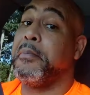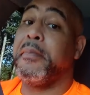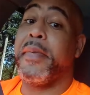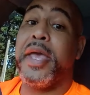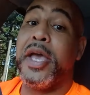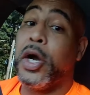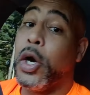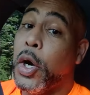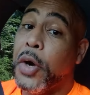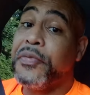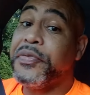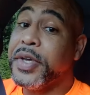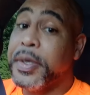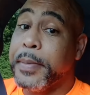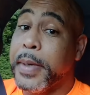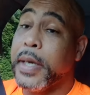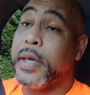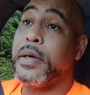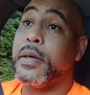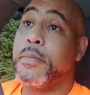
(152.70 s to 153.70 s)
male or
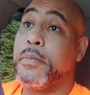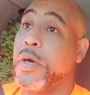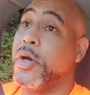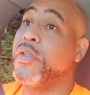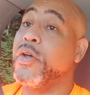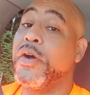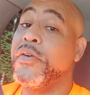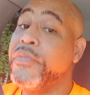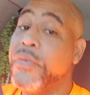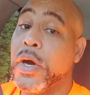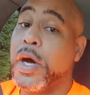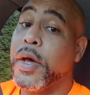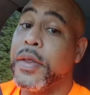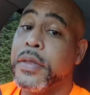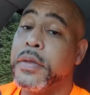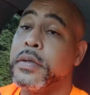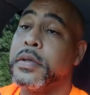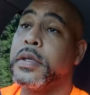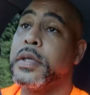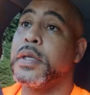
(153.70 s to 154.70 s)
female, mother or father,
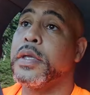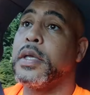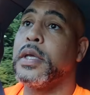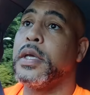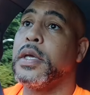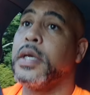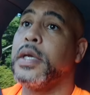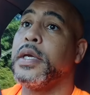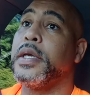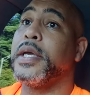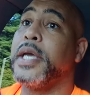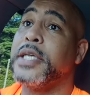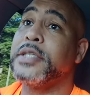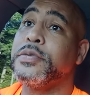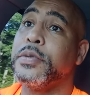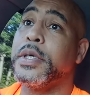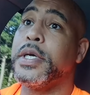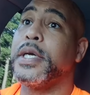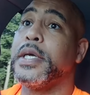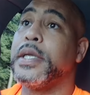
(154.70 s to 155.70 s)
guess
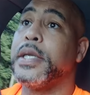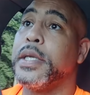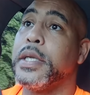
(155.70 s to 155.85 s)
what?